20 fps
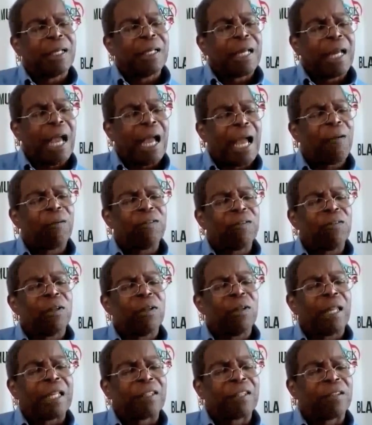How would you
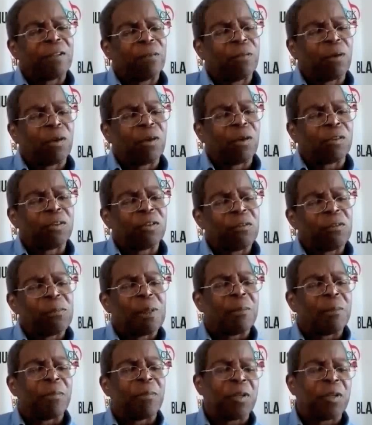like the world to
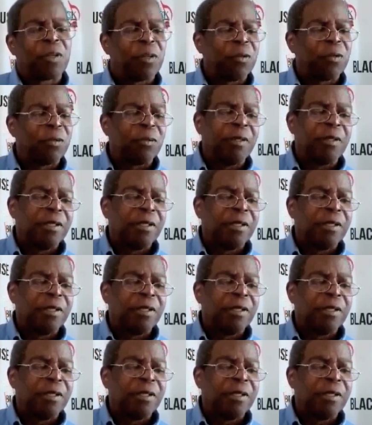remember you